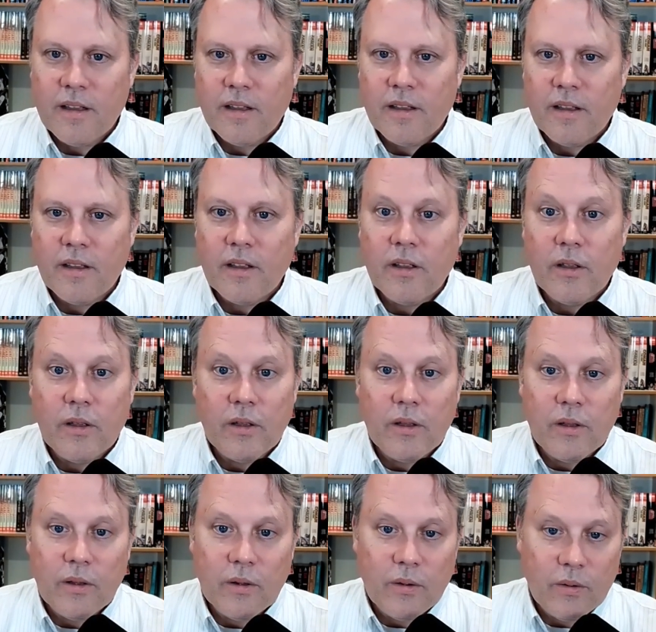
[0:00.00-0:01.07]

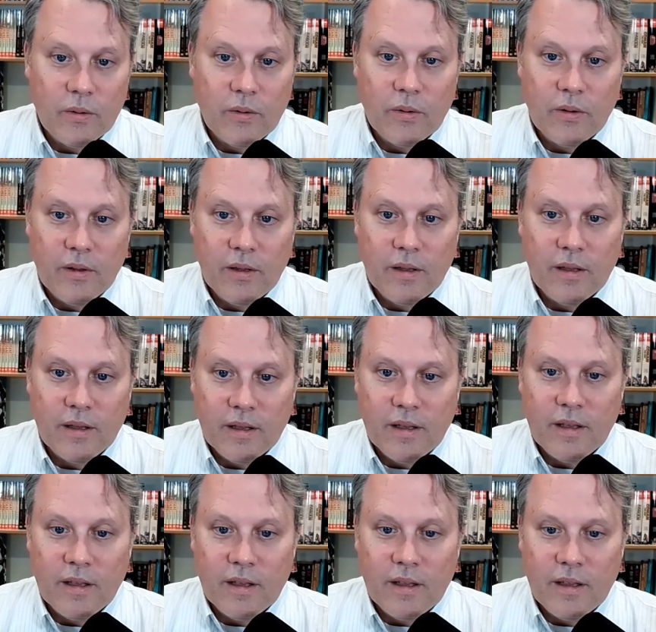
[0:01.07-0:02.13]

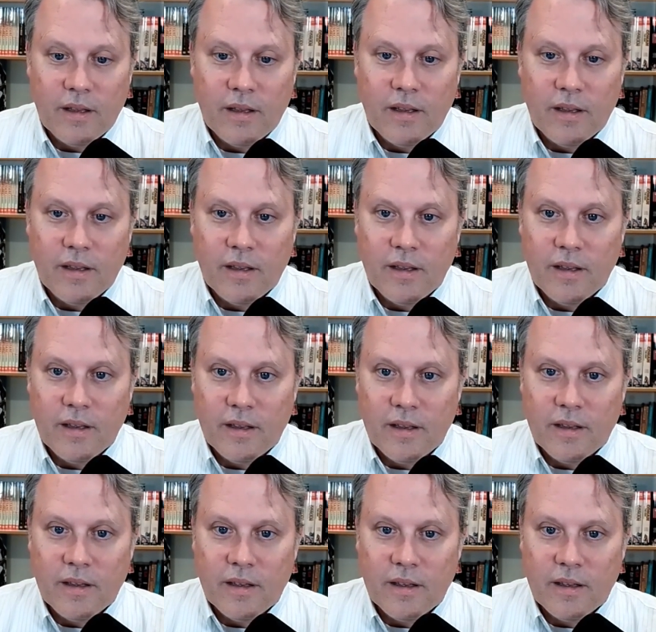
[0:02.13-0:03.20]

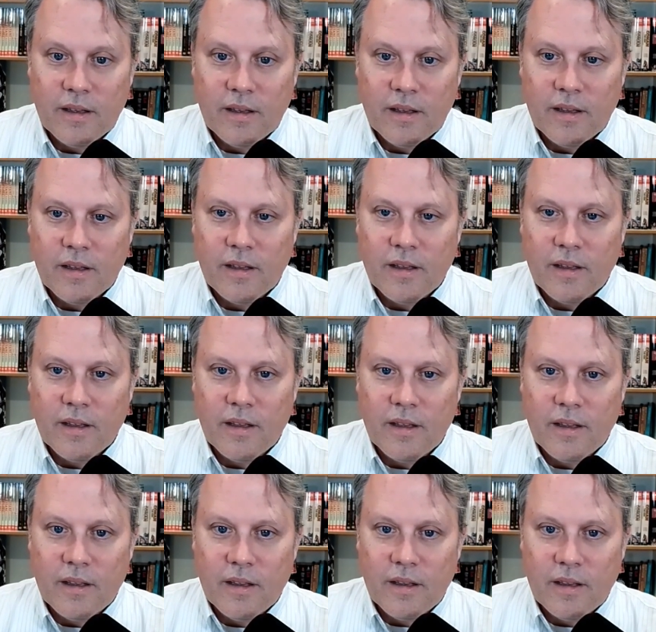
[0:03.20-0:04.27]

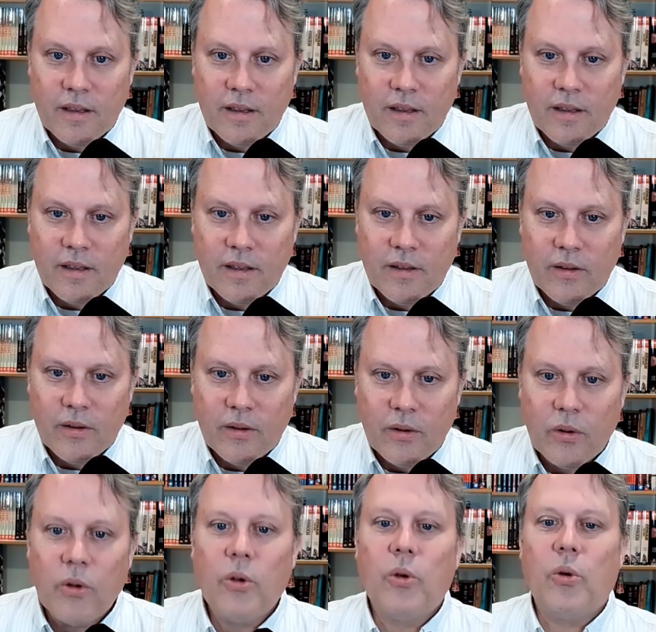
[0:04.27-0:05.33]

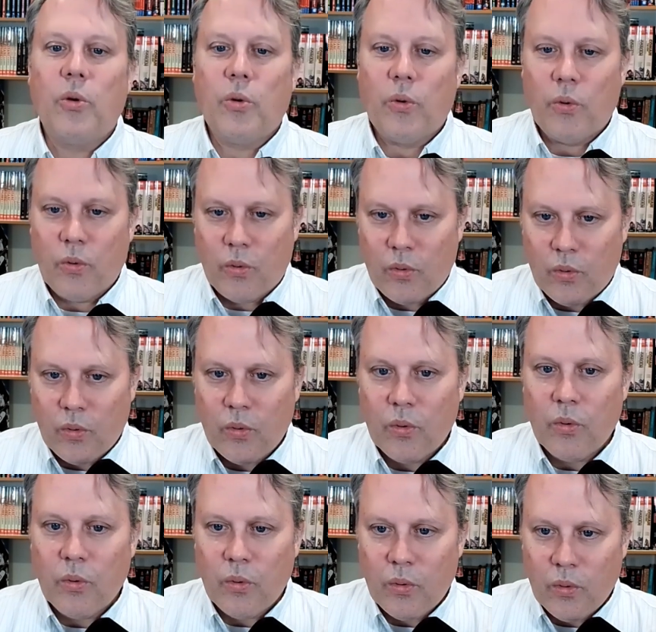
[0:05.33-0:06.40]

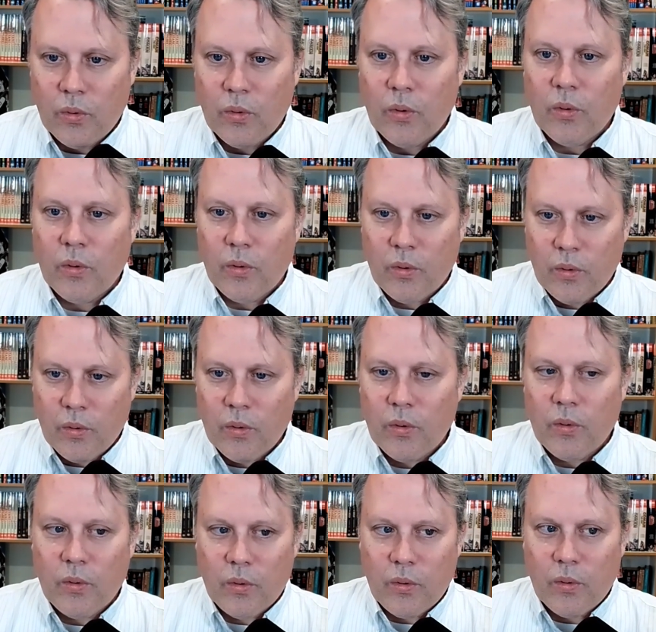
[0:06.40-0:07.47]
(not speaking)